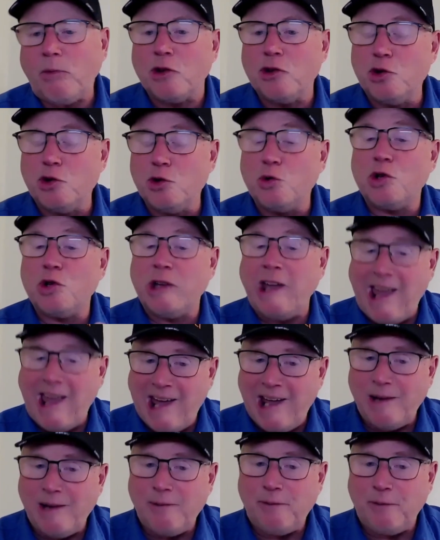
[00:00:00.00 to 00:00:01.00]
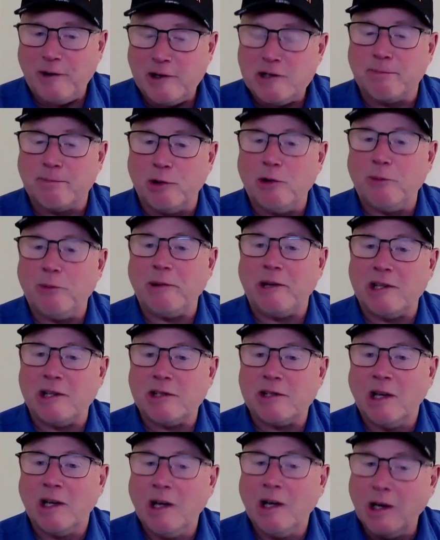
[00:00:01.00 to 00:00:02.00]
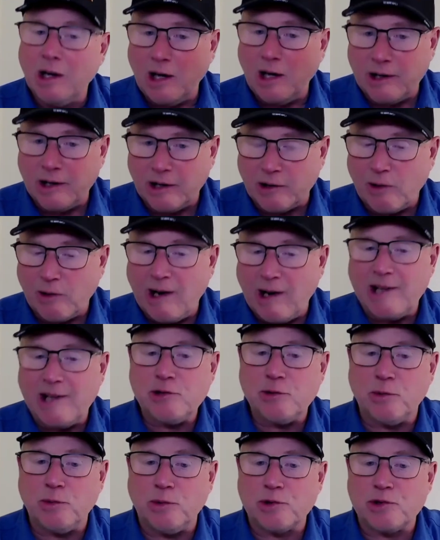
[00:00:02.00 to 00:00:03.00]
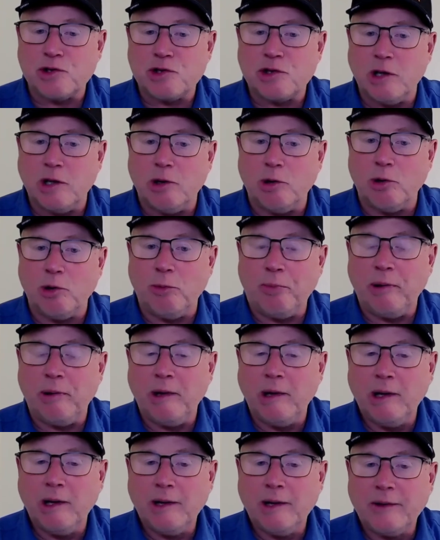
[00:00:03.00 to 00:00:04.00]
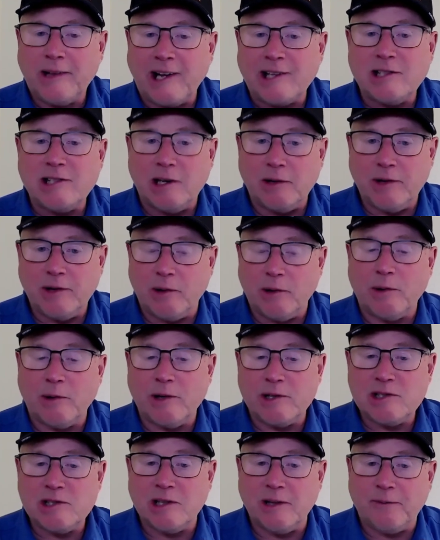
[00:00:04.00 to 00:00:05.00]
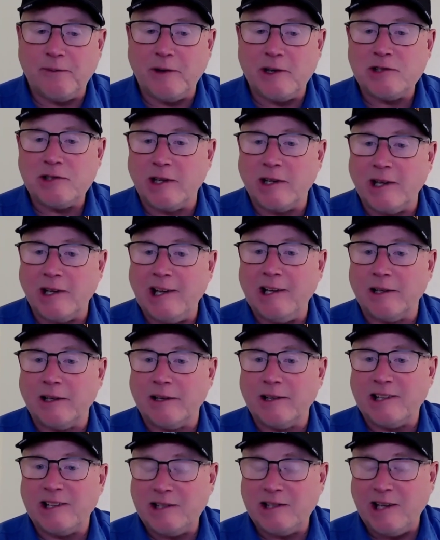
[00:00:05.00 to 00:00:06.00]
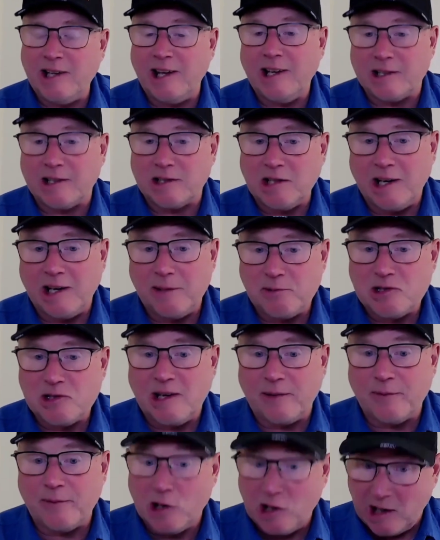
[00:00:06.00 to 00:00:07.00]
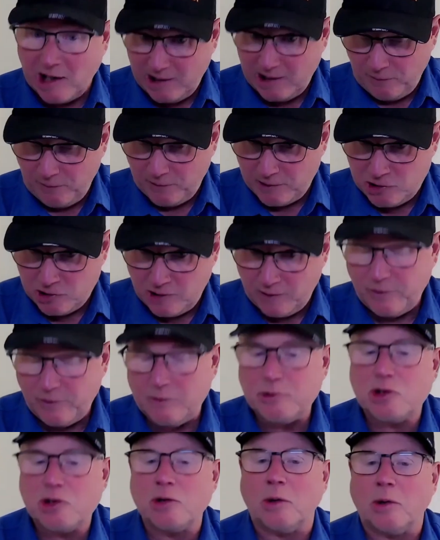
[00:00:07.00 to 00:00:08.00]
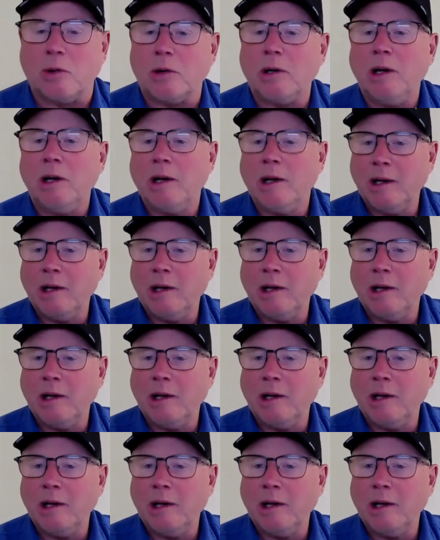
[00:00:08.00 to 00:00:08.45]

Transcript: You can fish boobies on a gradual slope. That's how they originally fished in England. They take a Type 7 line, fishing from shore,